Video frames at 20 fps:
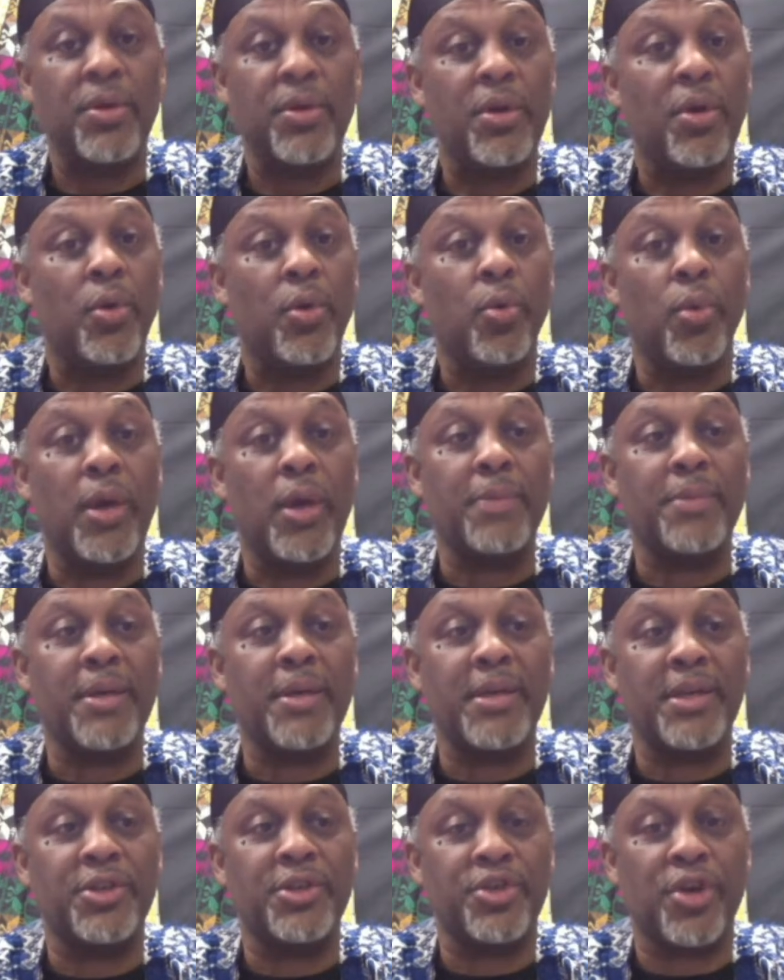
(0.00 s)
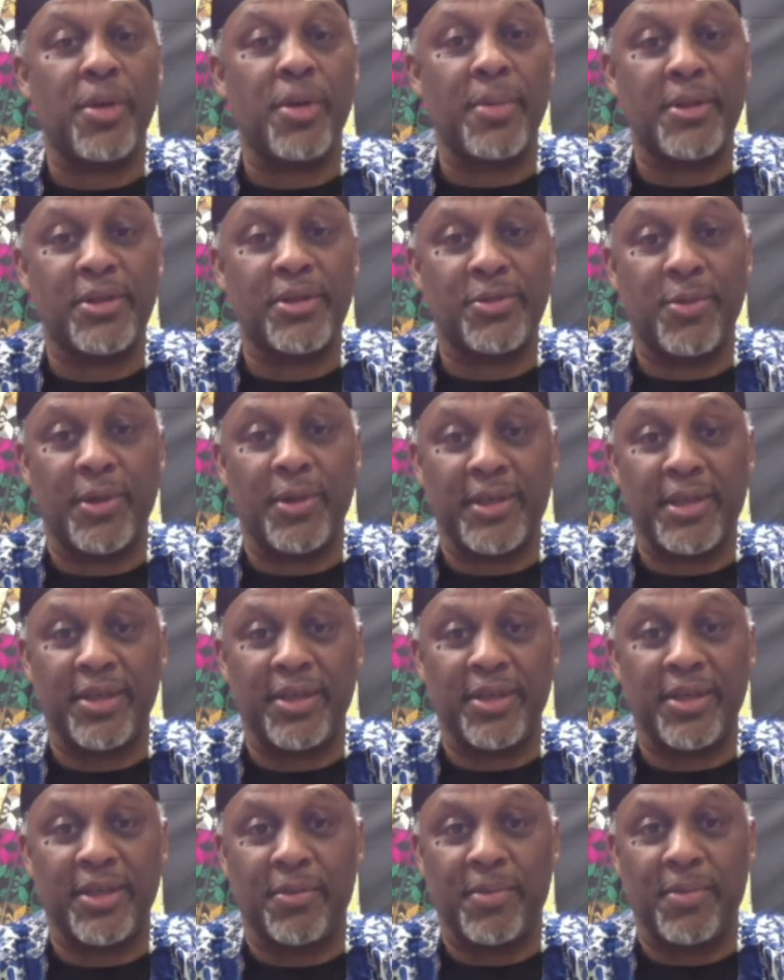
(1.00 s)
1 million Germans were
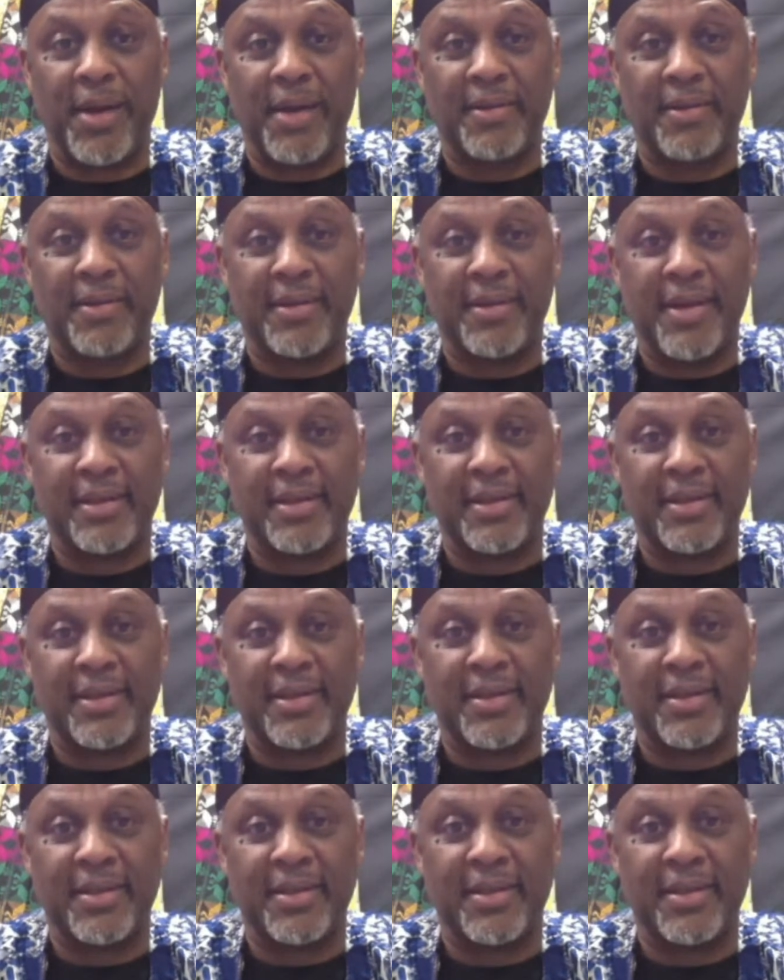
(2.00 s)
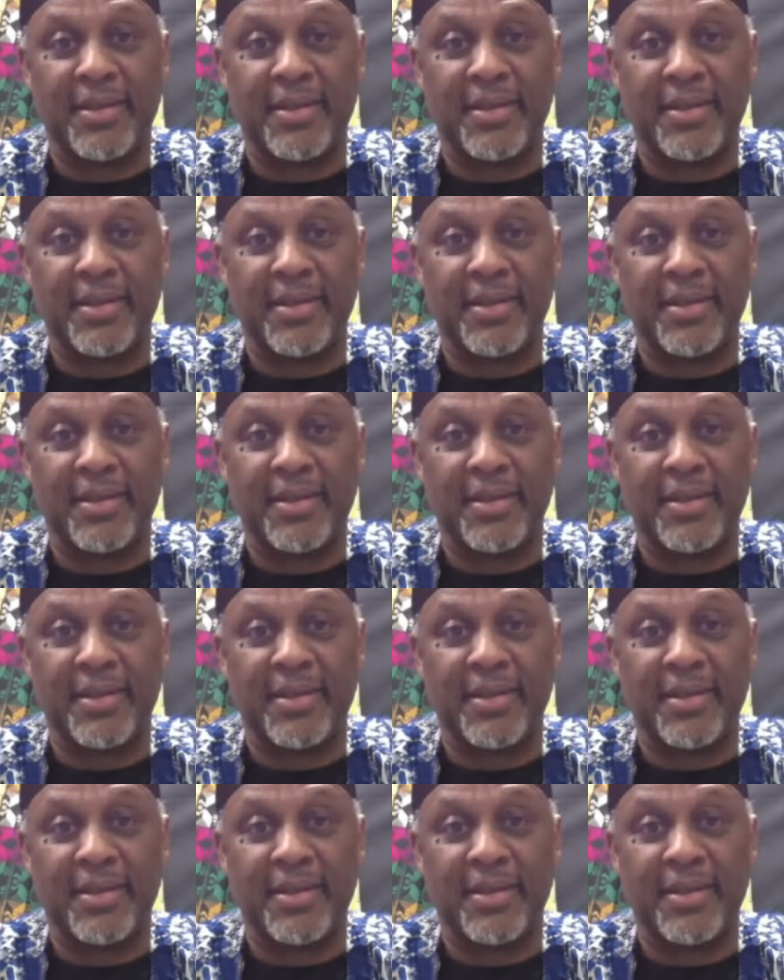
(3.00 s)
killed by the Nazis.